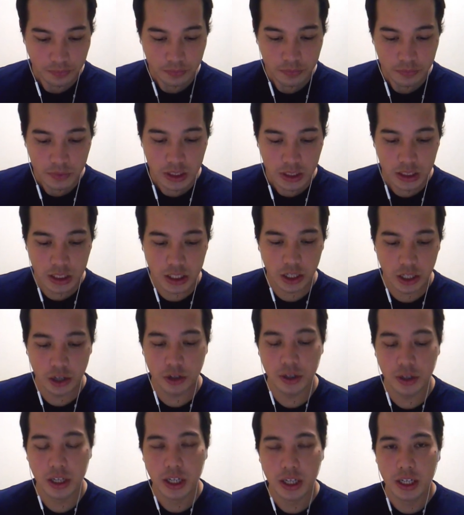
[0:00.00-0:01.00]
So
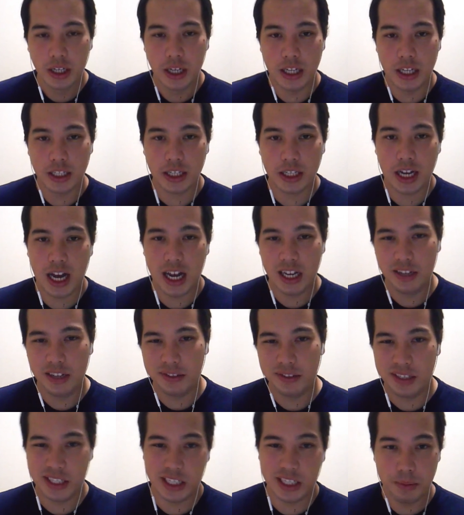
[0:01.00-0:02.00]
it's
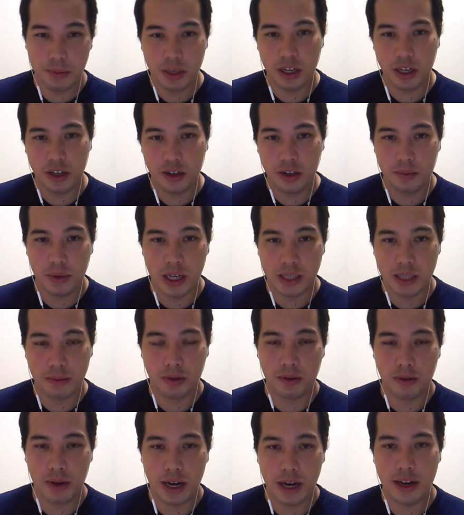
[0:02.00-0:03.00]
somewhat irreplaceable
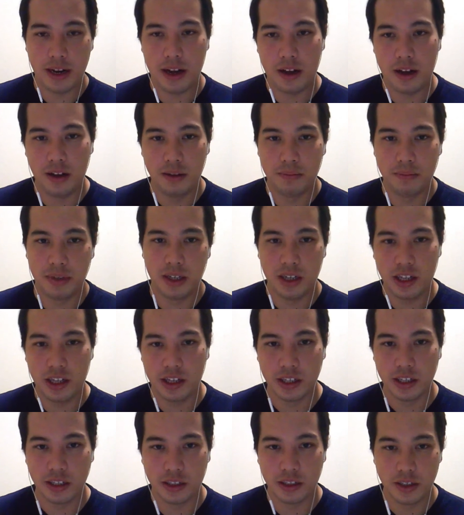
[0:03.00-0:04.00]
right now, but I
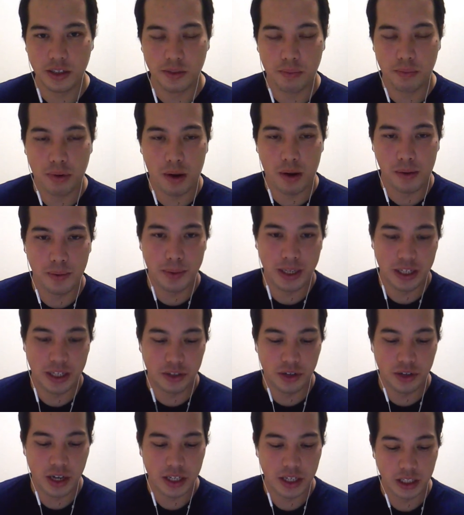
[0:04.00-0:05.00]
think it'll probably be
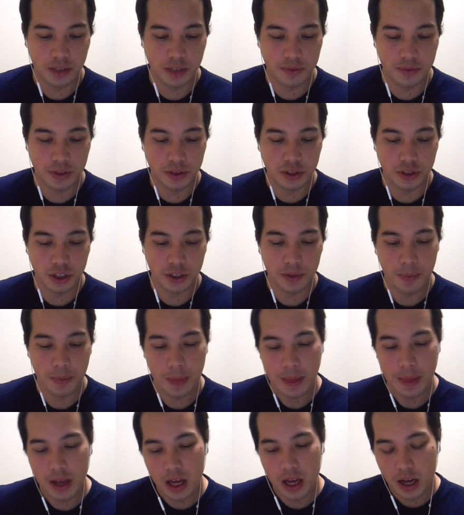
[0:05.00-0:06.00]
addressed in the future.
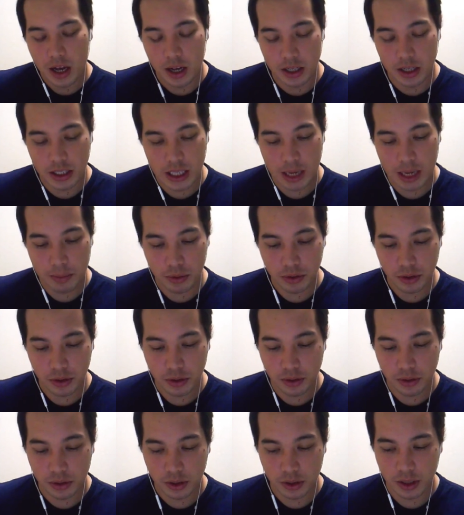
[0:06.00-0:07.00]
Unstable
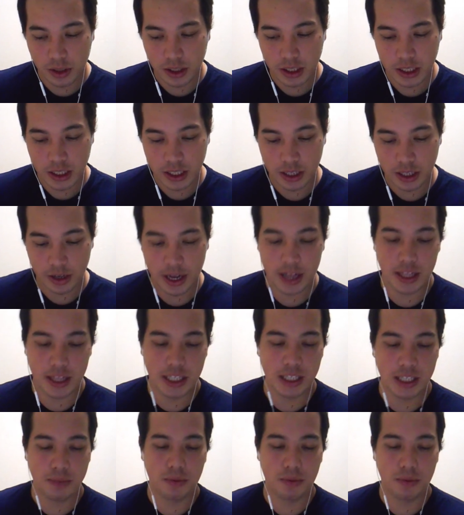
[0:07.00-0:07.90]
Ghoul, okay, this is where I